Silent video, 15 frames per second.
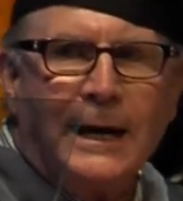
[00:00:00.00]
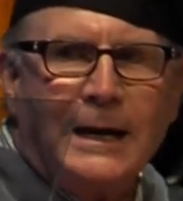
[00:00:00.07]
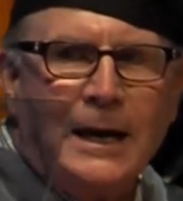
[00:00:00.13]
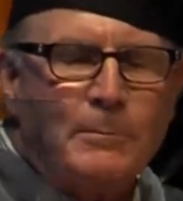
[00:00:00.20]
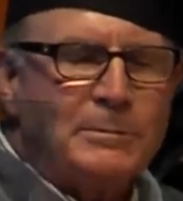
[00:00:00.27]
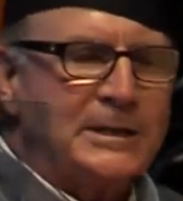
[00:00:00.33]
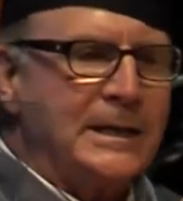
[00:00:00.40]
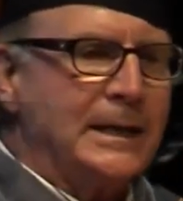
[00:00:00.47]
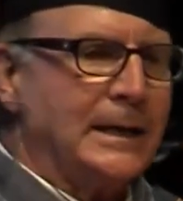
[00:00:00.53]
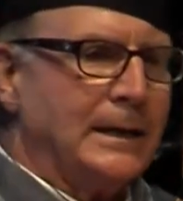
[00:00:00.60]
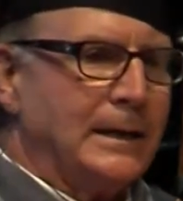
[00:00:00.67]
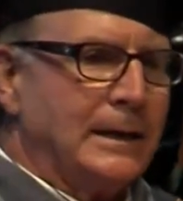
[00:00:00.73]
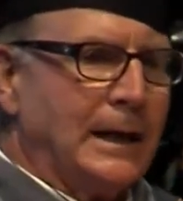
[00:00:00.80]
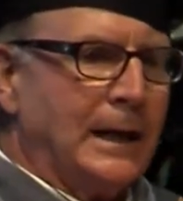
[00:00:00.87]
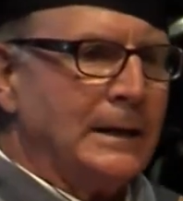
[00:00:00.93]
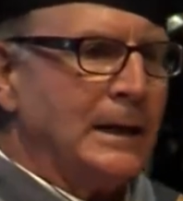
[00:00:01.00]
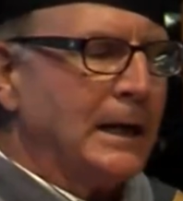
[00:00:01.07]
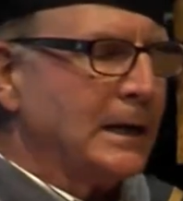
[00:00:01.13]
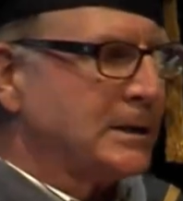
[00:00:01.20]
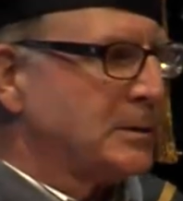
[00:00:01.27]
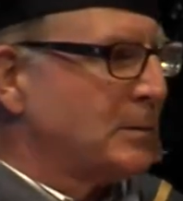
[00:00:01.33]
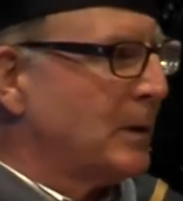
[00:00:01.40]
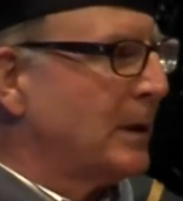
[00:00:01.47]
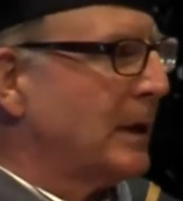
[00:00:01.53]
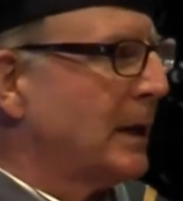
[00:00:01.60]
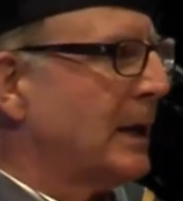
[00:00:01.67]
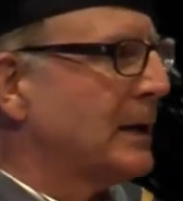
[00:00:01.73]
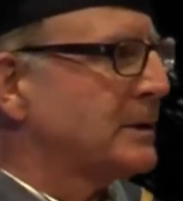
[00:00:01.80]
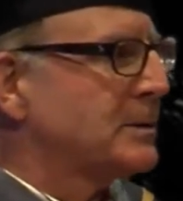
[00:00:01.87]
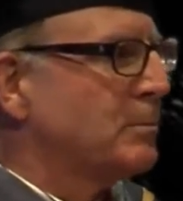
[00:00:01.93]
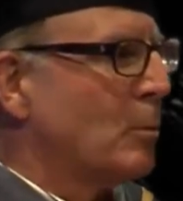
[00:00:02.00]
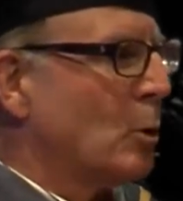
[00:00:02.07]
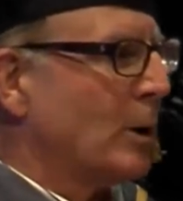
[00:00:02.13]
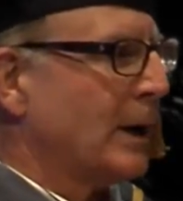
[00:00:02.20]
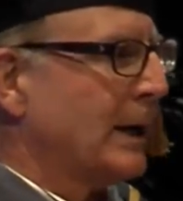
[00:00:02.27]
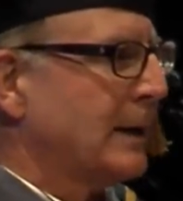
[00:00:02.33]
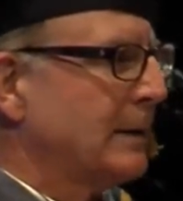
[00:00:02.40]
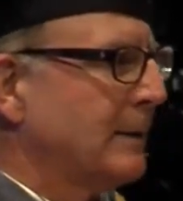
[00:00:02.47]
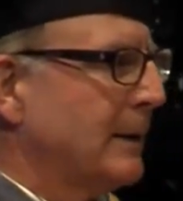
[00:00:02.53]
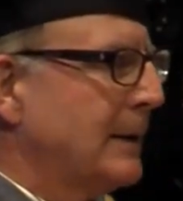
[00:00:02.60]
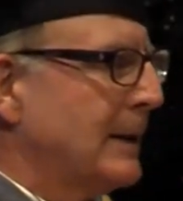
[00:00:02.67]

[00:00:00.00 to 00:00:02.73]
Ed Epstein, and the next morning,